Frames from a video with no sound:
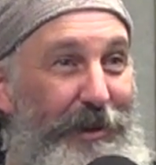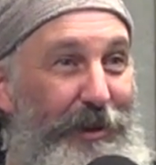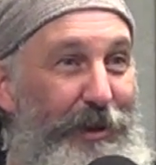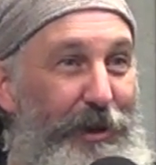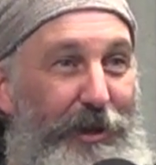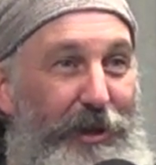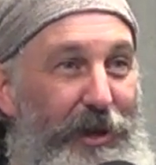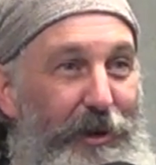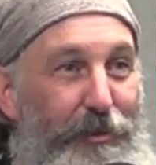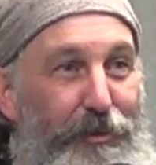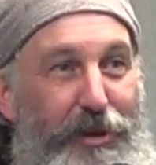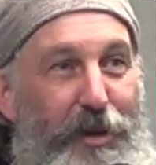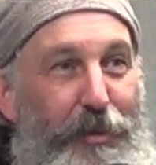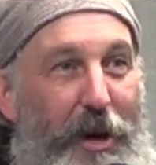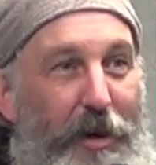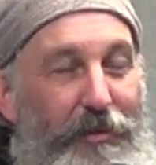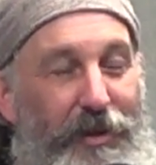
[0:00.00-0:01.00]
you're
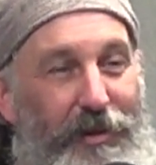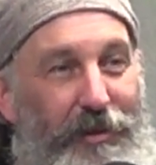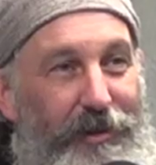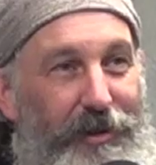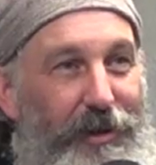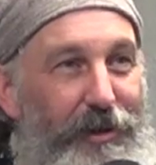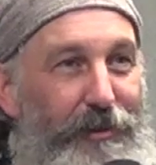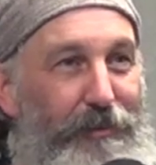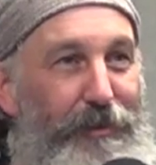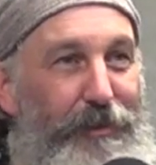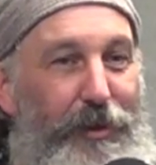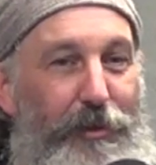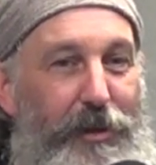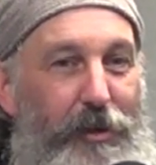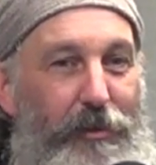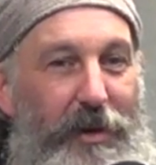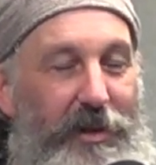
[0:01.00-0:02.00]
broke. Your
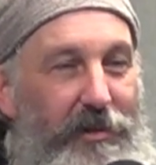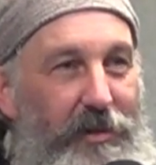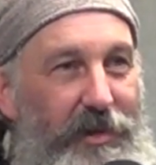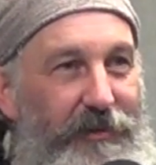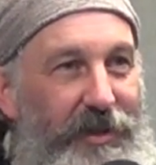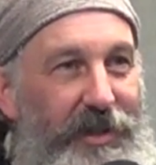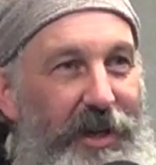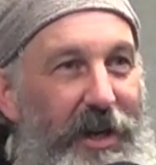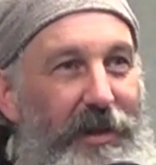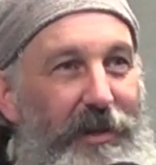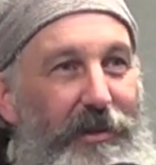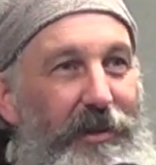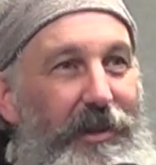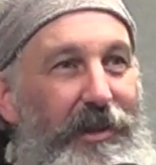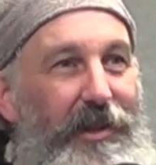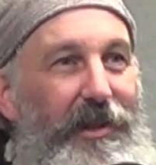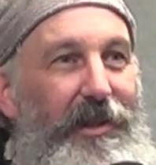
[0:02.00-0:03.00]
restaurant's for sale.
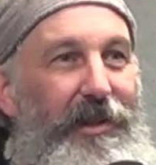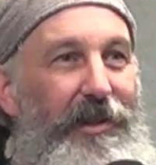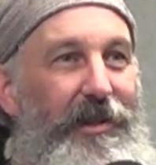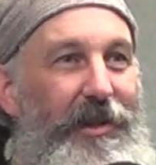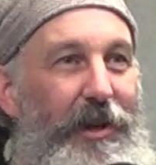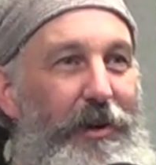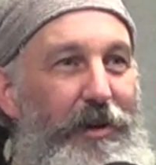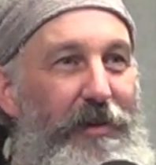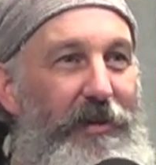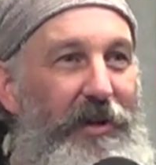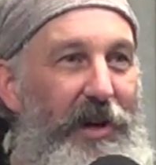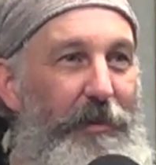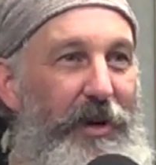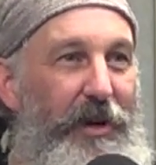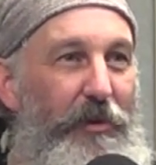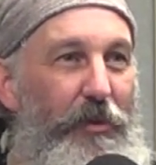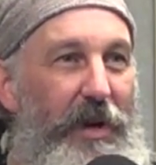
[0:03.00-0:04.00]
So you've got to
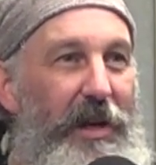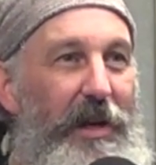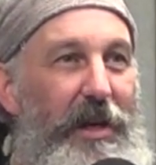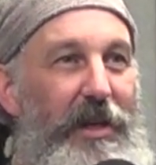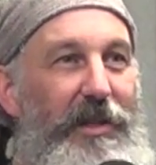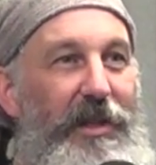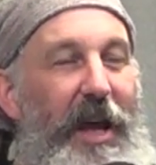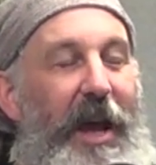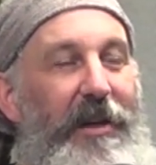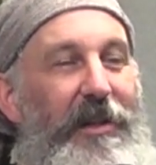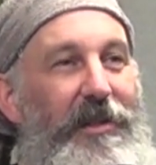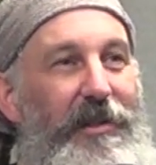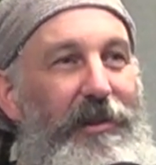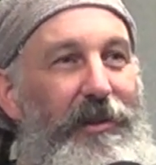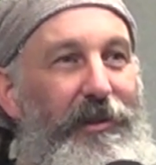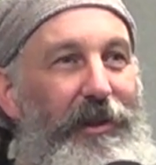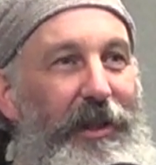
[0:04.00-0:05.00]
be really exact,
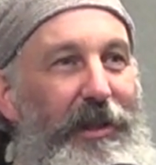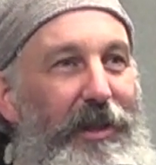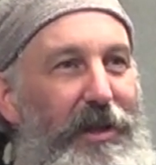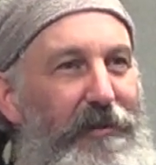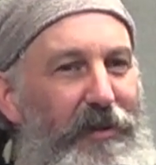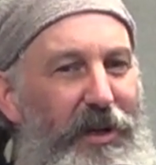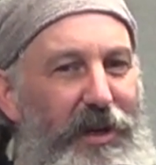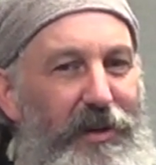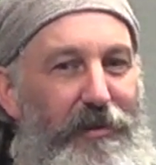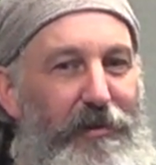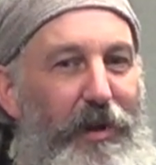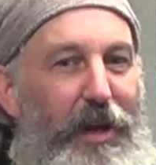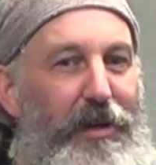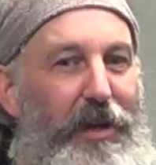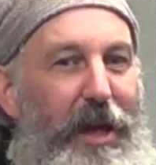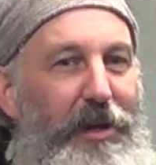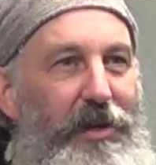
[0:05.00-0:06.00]
and then you've got to
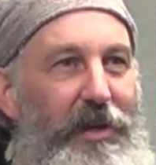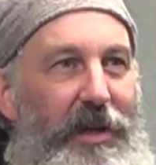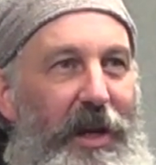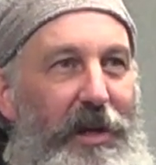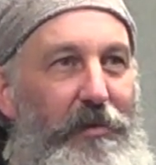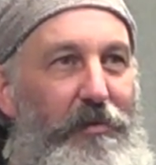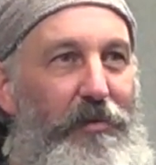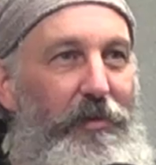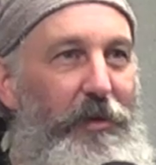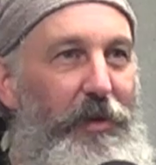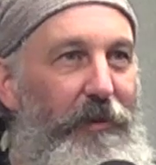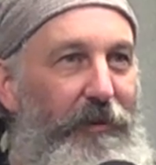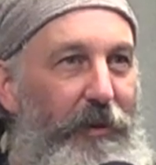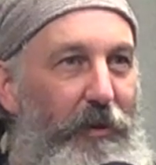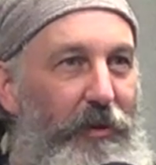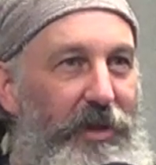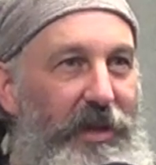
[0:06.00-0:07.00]
like educate your
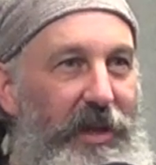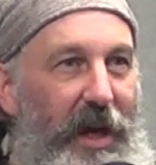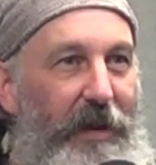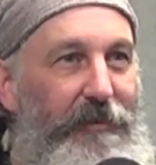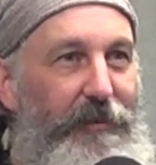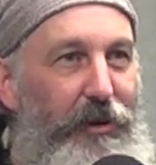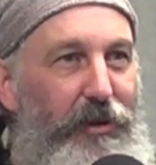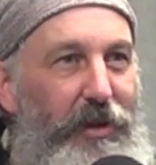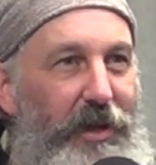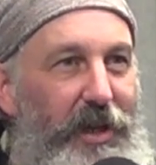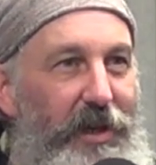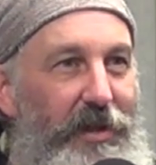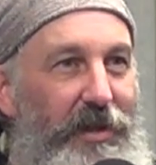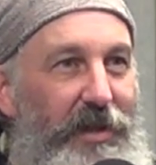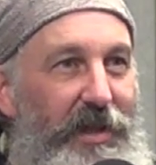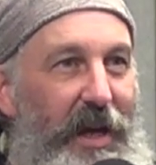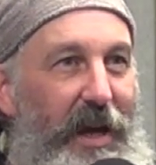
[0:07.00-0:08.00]
floor staff, your other
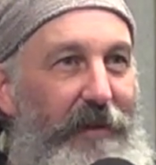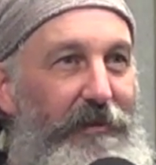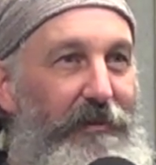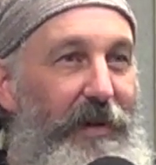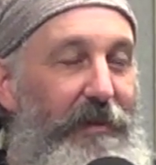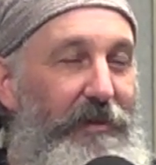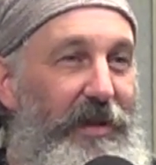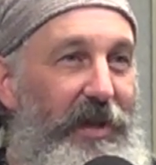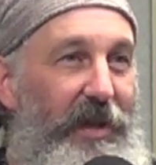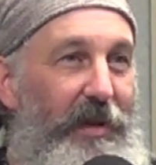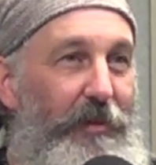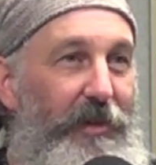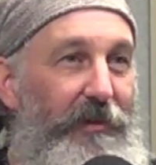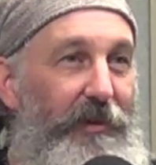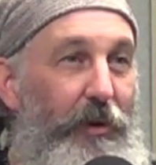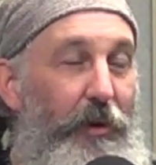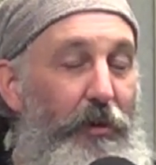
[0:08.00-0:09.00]
kitchen staff who've never seen it
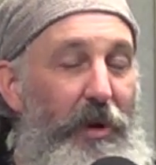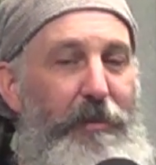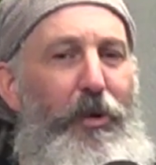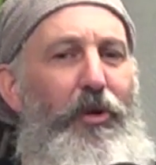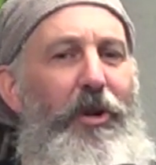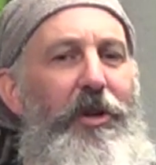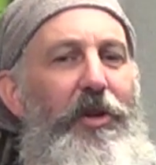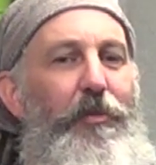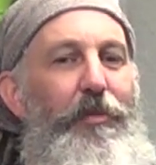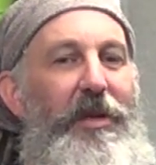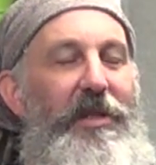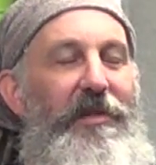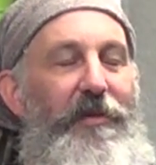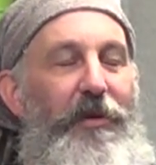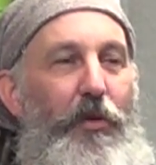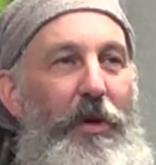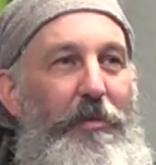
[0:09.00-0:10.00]
before. We bought a new piece
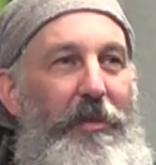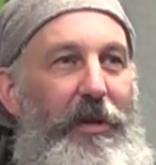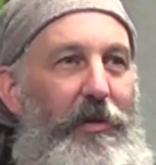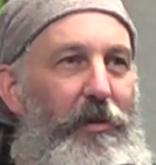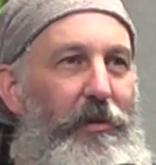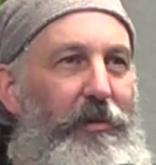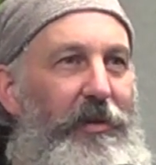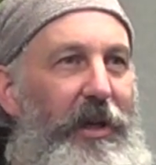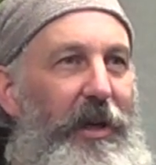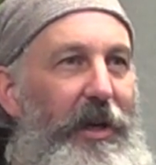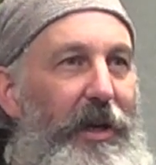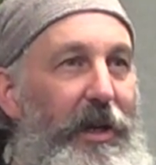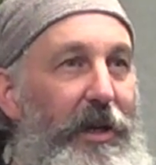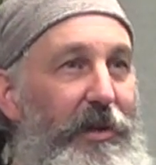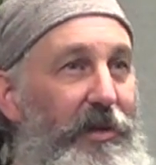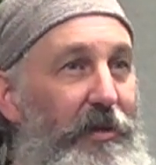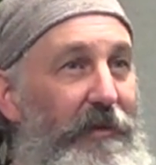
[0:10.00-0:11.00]
of equipment called a
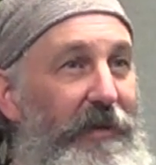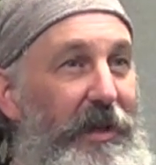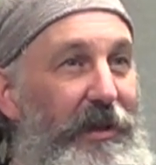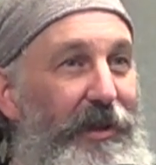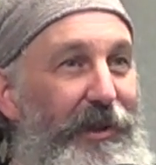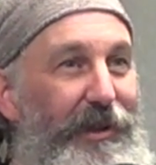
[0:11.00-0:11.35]
sous vide